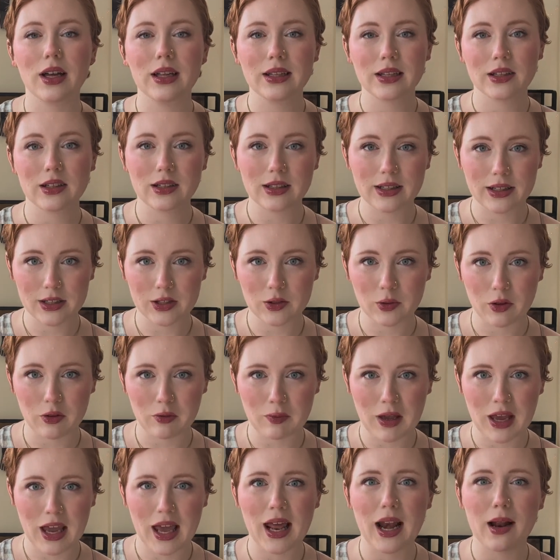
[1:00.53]
a little list with
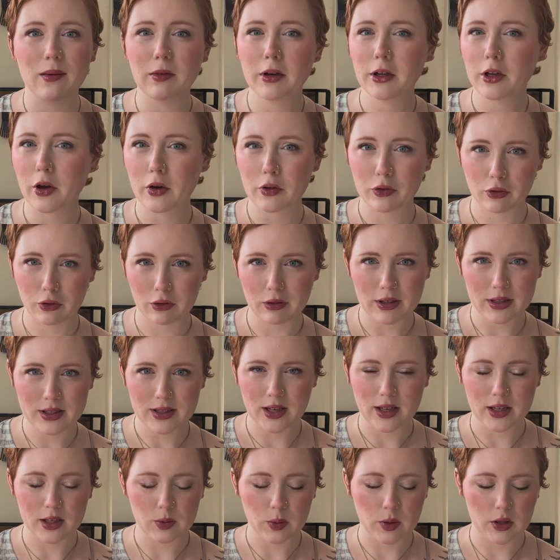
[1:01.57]
me and I'm gonna go through these
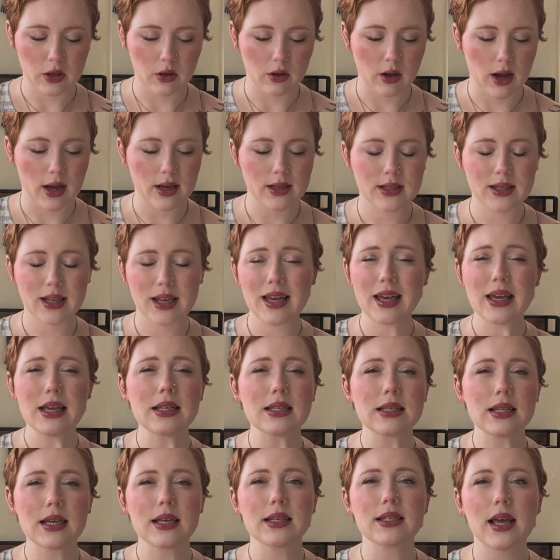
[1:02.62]
things with you guys. Is
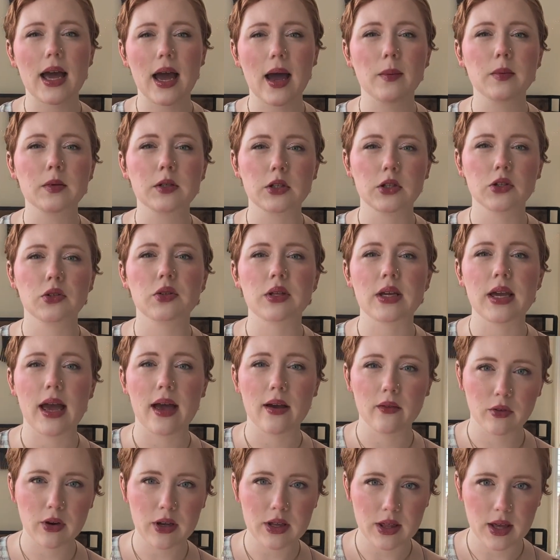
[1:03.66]
this absolutely
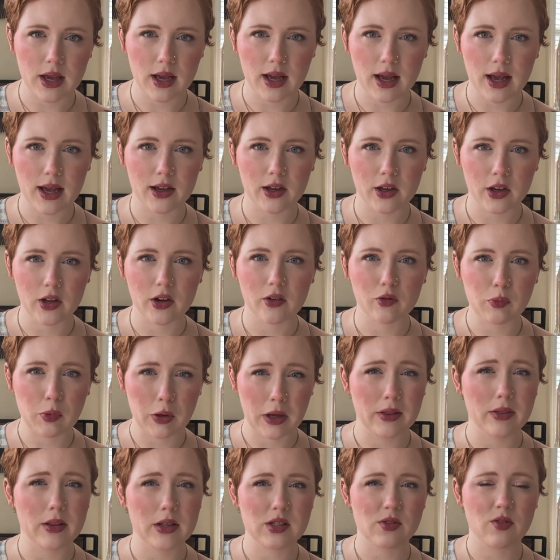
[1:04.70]
everything I could have
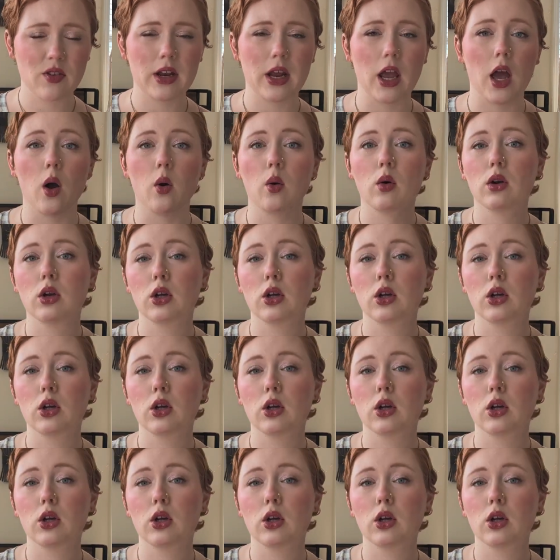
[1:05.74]
put in this video?